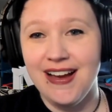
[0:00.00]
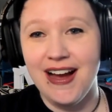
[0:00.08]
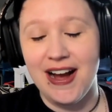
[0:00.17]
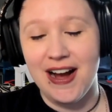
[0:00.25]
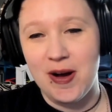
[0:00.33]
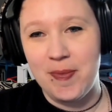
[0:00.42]

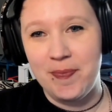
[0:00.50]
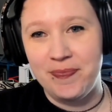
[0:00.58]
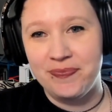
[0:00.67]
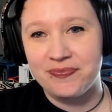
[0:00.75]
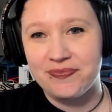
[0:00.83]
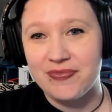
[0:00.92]
Um,
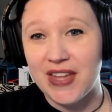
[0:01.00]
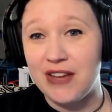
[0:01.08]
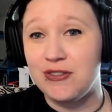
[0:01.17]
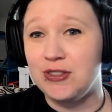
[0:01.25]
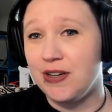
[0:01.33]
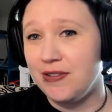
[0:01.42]

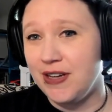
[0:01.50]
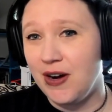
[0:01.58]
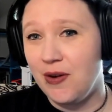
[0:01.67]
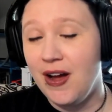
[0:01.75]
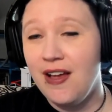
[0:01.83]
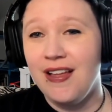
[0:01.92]
if you don't
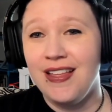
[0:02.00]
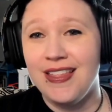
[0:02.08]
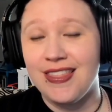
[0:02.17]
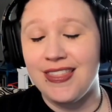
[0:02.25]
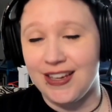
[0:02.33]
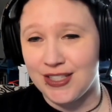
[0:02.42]
know,
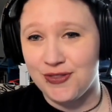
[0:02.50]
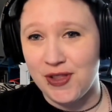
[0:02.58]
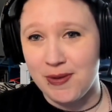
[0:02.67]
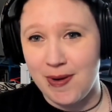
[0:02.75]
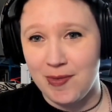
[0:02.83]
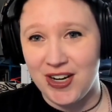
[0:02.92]
Thanks for
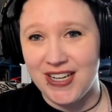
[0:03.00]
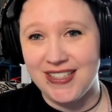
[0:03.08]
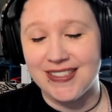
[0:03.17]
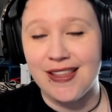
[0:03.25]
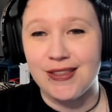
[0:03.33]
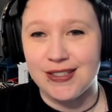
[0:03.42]
the
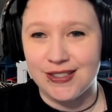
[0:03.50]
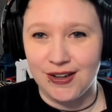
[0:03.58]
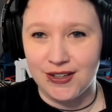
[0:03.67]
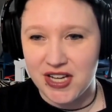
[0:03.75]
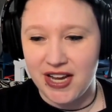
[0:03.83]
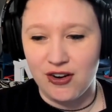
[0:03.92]
memories. The
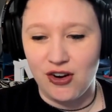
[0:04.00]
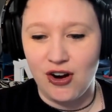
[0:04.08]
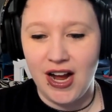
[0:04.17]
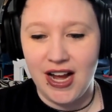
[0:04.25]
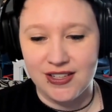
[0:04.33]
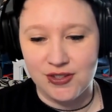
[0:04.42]
song title
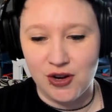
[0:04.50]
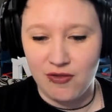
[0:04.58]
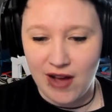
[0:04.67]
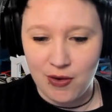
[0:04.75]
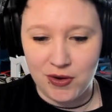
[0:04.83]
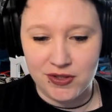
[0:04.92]
has no
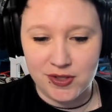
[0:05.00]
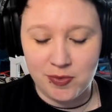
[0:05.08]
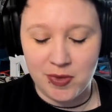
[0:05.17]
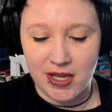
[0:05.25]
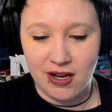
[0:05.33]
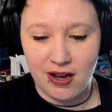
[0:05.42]
vowels
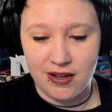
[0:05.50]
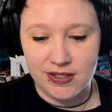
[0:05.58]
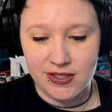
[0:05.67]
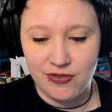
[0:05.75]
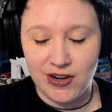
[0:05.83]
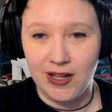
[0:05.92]

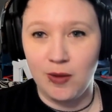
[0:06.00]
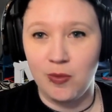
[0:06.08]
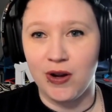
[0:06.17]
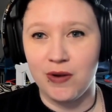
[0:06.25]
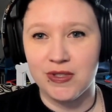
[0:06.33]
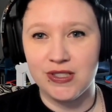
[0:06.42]
because Fall Out
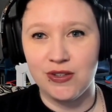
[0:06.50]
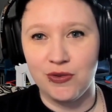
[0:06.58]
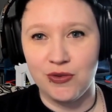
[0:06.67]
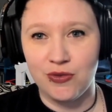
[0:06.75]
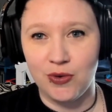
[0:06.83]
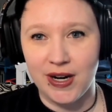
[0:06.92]
Boy was
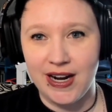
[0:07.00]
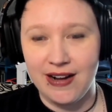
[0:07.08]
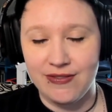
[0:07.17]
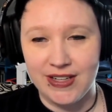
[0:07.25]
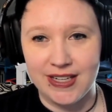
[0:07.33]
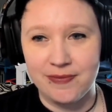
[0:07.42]
known for
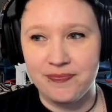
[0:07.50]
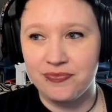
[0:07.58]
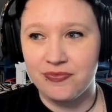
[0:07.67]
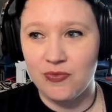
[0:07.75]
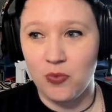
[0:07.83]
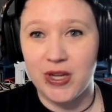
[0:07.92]
having
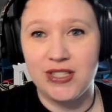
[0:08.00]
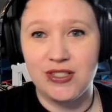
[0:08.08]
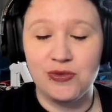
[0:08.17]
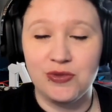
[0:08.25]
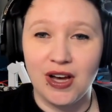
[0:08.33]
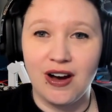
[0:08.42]
way
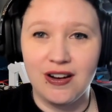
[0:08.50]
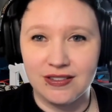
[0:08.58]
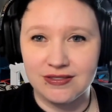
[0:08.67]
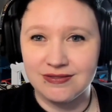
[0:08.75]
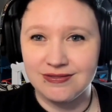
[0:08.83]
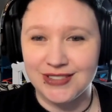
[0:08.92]
too
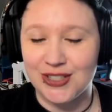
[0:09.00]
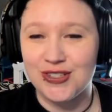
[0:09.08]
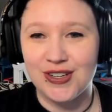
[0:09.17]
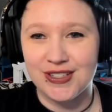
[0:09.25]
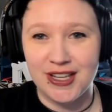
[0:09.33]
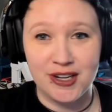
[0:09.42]
long. Their
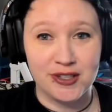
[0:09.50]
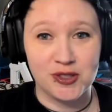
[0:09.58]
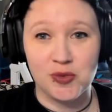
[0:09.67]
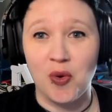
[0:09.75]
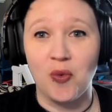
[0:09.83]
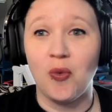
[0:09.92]
song
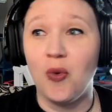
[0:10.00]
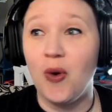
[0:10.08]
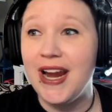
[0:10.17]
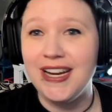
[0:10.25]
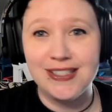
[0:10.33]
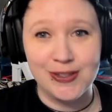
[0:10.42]
titles were
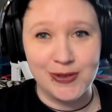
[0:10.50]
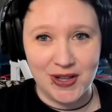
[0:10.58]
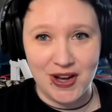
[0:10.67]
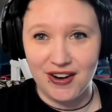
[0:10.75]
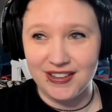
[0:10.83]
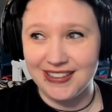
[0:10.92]
way too
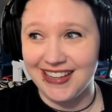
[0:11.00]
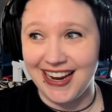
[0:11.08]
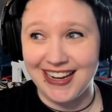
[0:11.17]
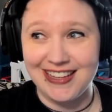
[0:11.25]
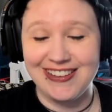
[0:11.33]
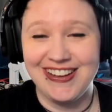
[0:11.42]
long.
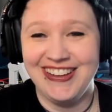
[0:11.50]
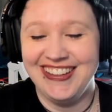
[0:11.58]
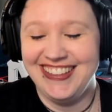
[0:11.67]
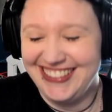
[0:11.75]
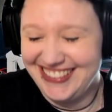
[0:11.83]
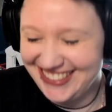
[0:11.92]
Like you,
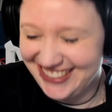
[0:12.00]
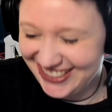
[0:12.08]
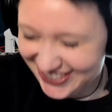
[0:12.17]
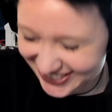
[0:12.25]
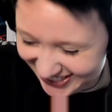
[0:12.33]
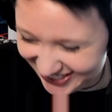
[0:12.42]

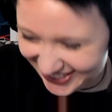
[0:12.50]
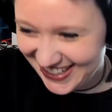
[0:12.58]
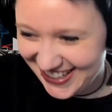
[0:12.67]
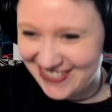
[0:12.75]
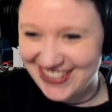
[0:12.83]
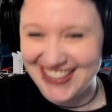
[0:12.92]
you couldn't
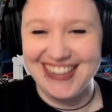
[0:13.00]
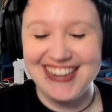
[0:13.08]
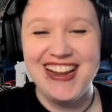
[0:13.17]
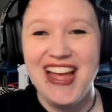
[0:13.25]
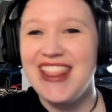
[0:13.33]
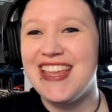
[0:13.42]
even.
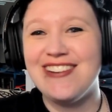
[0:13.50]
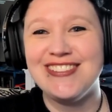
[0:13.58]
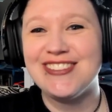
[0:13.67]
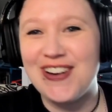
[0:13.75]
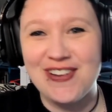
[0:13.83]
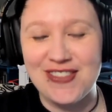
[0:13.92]
That
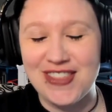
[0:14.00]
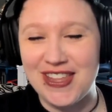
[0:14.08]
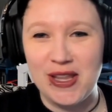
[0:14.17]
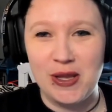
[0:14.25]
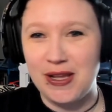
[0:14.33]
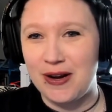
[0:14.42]
was one of
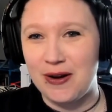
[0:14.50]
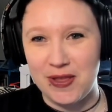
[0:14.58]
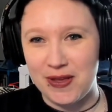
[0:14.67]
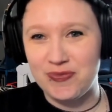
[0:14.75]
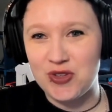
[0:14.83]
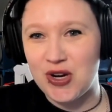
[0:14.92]
the you know
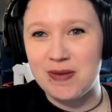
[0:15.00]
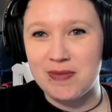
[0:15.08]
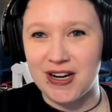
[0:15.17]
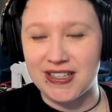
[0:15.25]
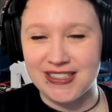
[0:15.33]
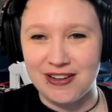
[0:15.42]
the
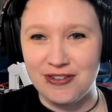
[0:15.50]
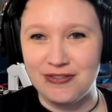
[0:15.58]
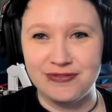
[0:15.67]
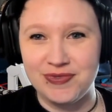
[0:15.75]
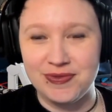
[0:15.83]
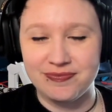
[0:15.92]
trademarks of
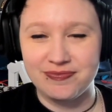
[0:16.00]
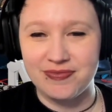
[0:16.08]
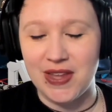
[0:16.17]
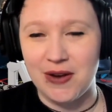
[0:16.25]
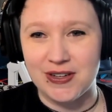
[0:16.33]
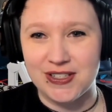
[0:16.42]

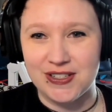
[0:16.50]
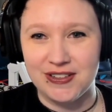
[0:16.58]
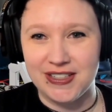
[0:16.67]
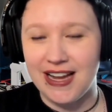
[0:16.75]
originally.